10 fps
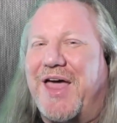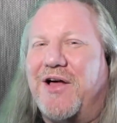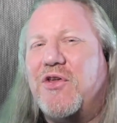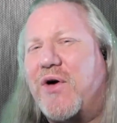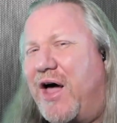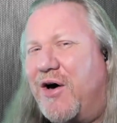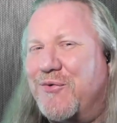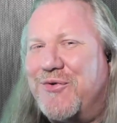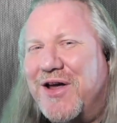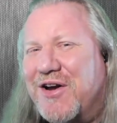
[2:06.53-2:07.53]
I don't know how
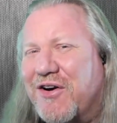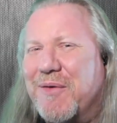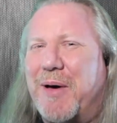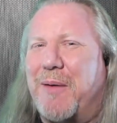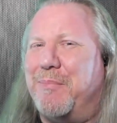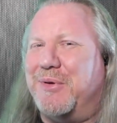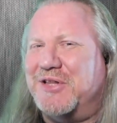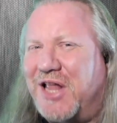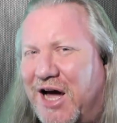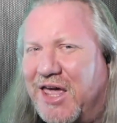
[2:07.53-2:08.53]
Red are about
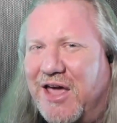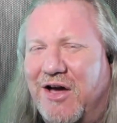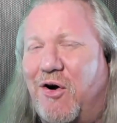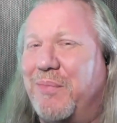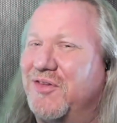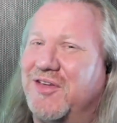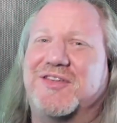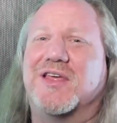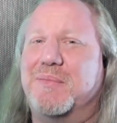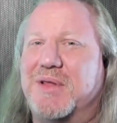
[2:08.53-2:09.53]
blocking. I hope this
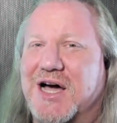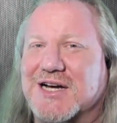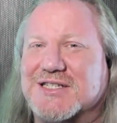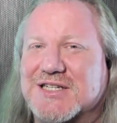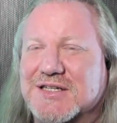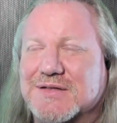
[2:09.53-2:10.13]
doesn't get blocked.